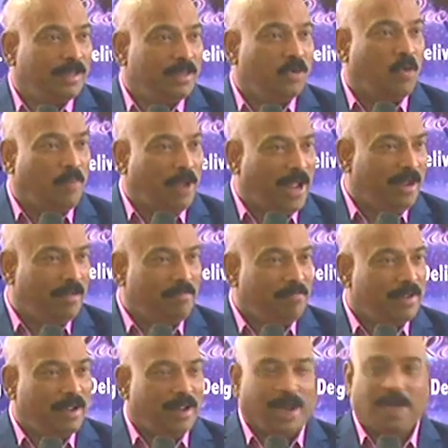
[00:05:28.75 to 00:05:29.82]
you obey him
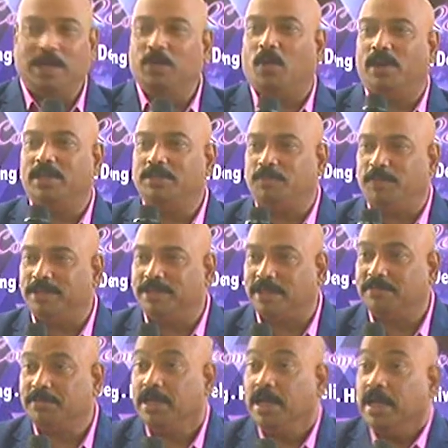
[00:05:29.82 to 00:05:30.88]
and do all his
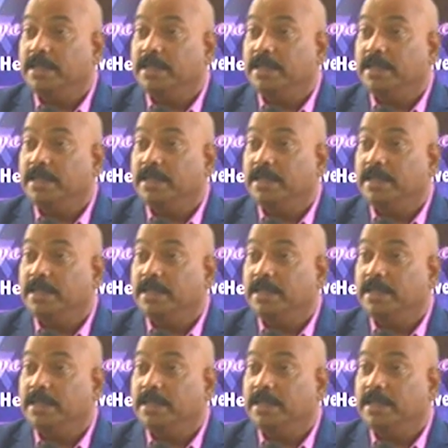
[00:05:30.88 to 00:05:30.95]
precepts,